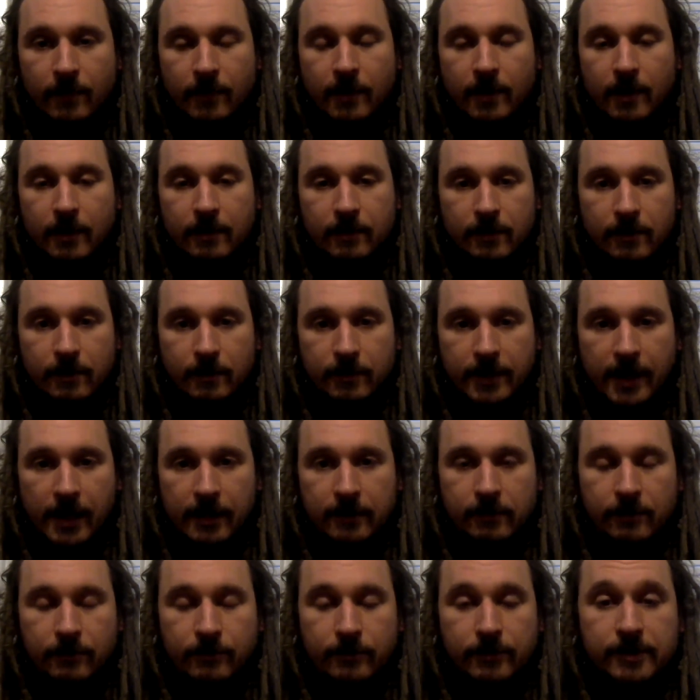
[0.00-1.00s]
and heard
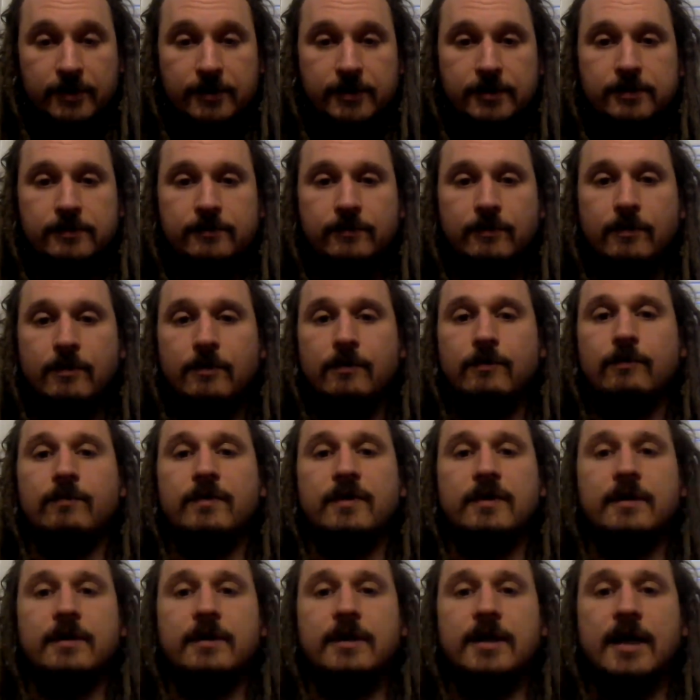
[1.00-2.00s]
that noise,
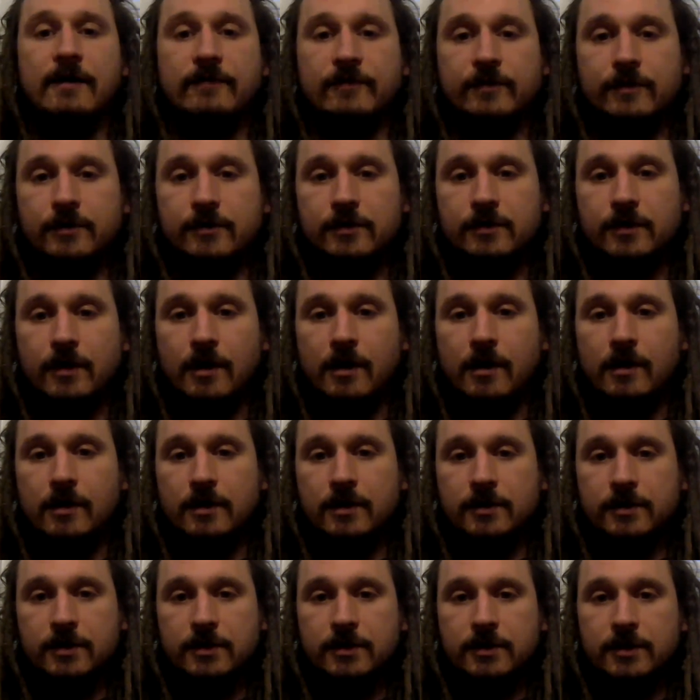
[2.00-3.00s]
we never saw
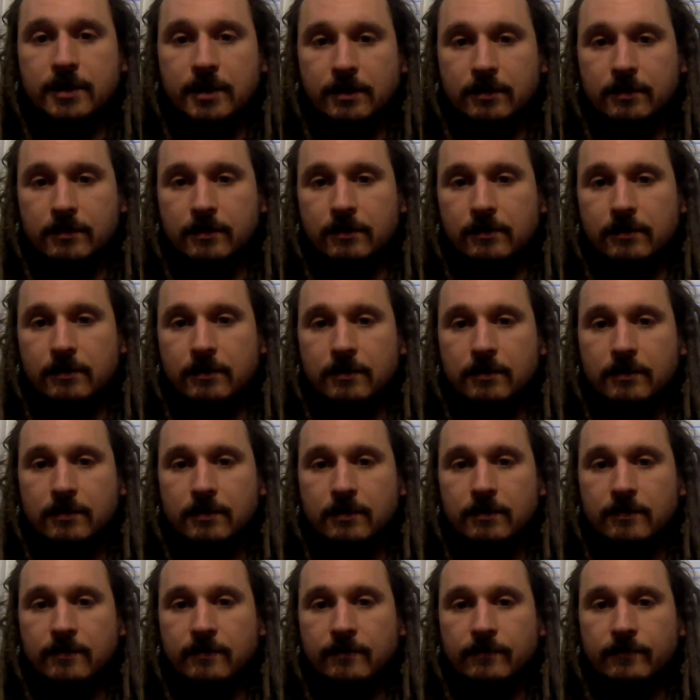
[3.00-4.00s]
a single
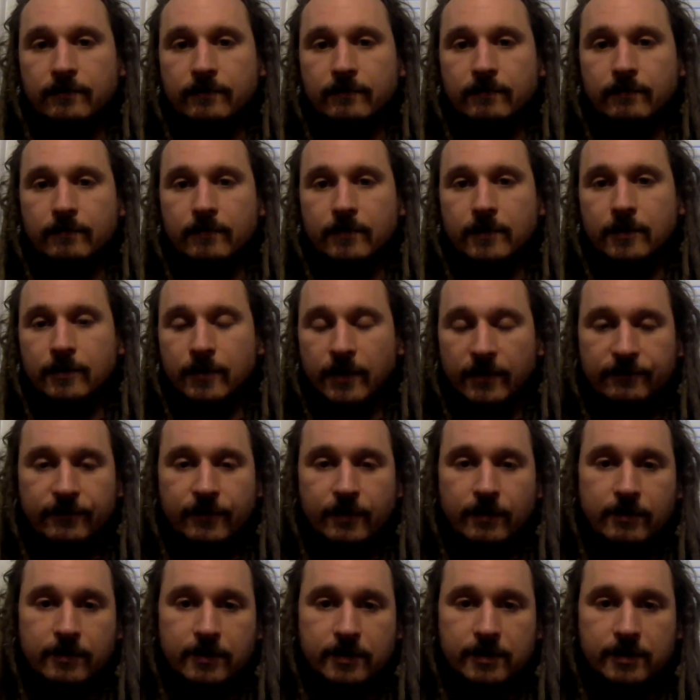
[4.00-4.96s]
UFO in the